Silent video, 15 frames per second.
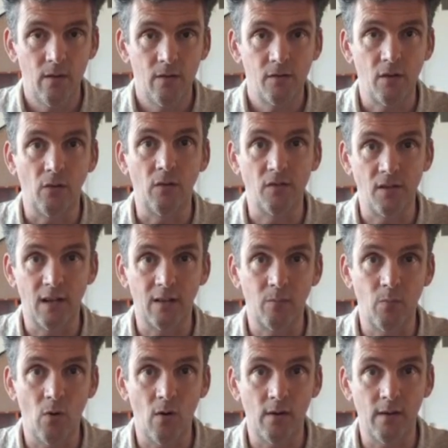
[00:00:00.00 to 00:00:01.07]
So the
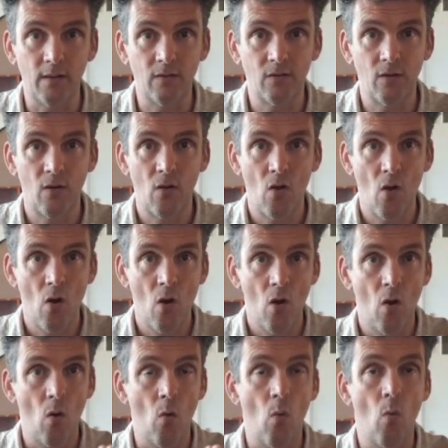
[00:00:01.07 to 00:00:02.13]
second part is
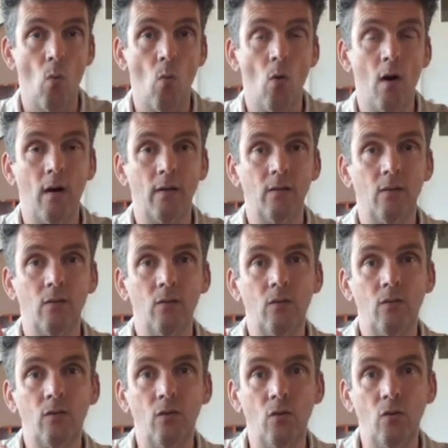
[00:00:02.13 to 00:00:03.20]
1,
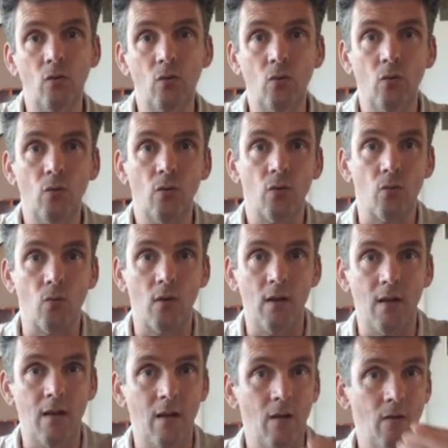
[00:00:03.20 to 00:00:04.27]
2,
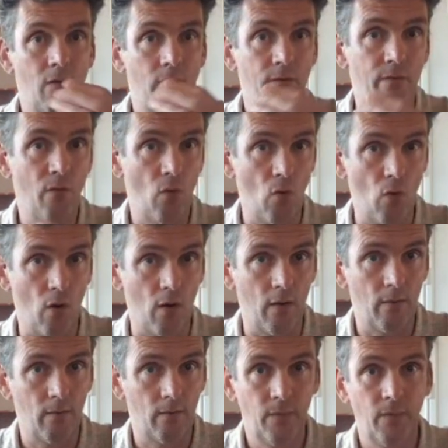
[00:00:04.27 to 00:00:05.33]
3, 4.
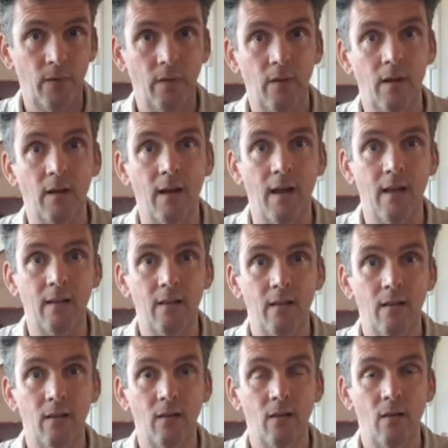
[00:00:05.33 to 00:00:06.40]
Again.
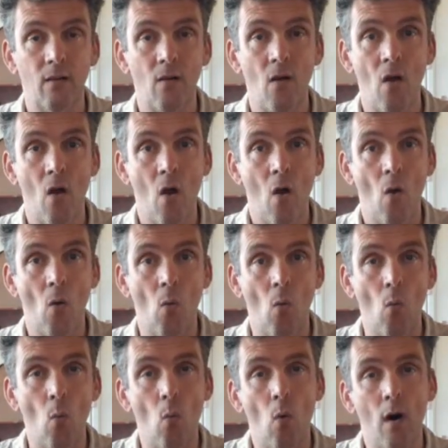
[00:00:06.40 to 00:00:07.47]

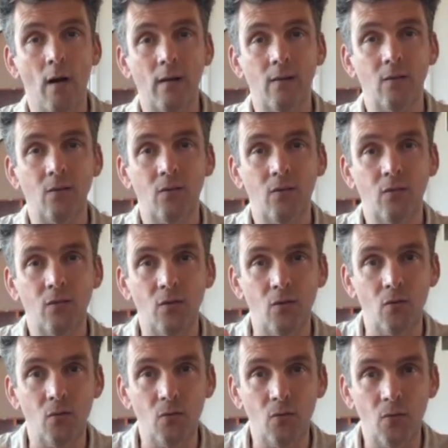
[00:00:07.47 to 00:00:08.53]
1,
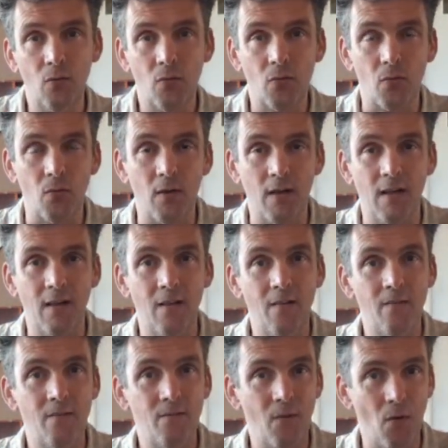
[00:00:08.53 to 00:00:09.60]
2, 3,
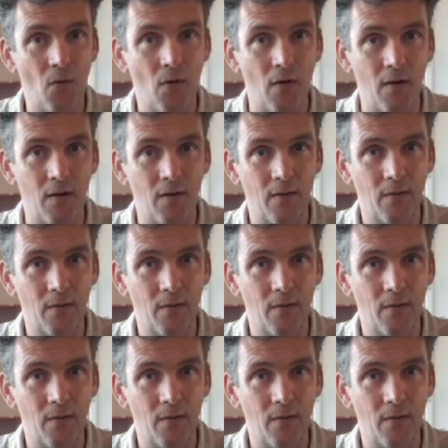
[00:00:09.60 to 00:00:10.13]
4.